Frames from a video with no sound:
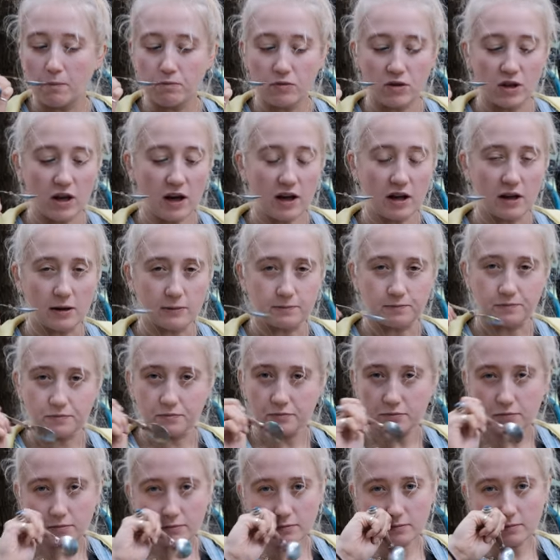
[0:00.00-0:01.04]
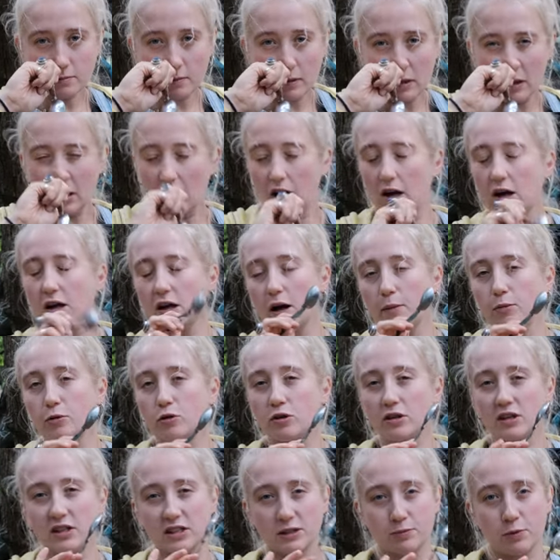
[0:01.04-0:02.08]
Yeah, I'm
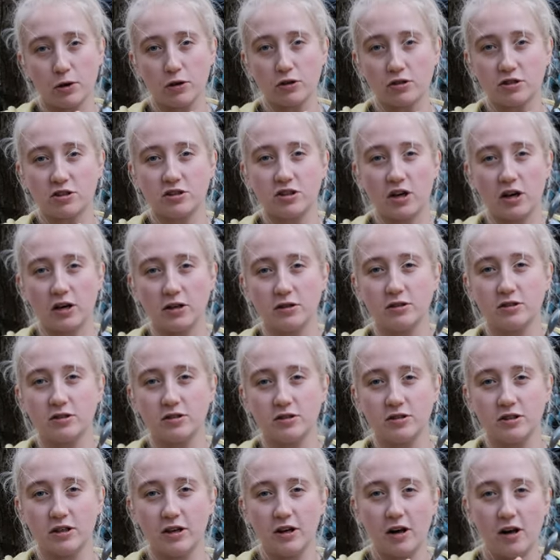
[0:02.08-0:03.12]
calling it smoked toast